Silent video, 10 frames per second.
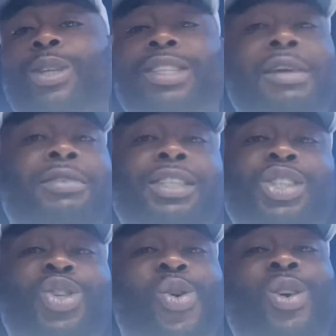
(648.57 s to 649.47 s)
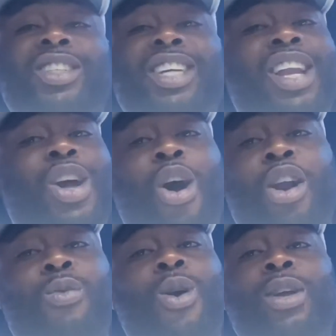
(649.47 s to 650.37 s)
Stevenson. Shakur said he already
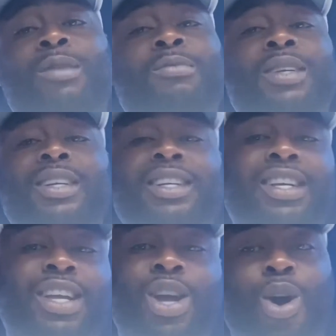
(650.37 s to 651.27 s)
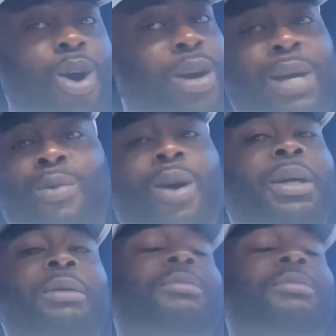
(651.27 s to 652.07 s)
won him. He already won him.